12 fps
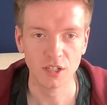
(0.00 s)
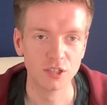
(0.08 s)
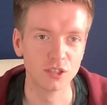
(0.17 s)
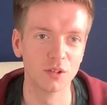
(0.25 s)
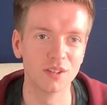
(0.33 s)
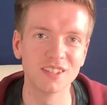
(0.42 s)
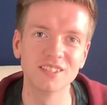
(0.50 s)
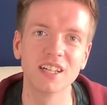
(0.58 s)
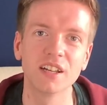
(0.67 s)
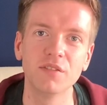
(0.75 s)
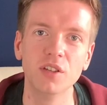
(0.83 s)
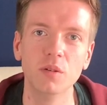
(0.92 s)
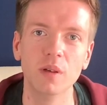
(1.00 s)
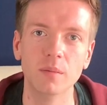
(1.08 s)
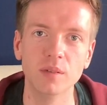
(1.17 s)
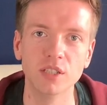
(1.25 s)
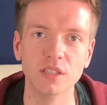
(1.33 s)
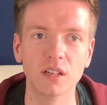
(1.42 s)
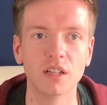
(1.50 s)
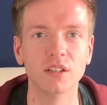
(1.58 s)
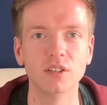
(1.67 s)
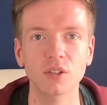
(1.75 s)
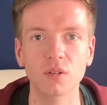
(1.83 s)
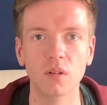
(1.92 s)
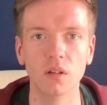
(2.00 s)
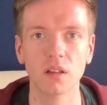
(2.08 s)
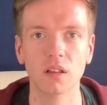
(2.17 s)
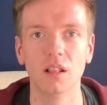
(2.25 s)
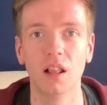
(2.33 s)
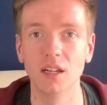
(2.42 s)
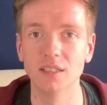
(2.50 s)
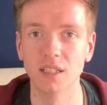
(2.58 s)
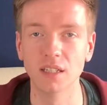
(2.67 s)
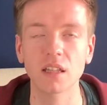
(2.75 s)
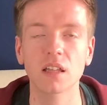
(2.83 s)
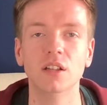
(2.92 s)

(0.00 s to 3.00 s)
So it does take a few images under new lighting